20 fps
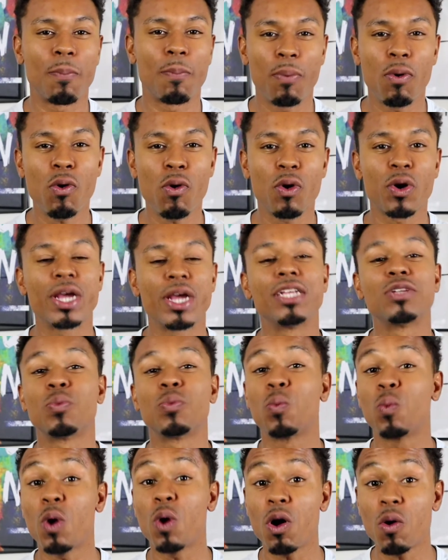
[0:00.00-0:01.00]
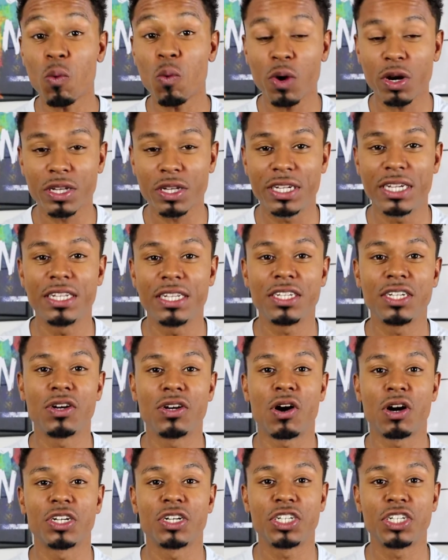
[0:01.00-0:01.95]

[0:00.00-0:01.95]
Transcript: poor is what we're teaching our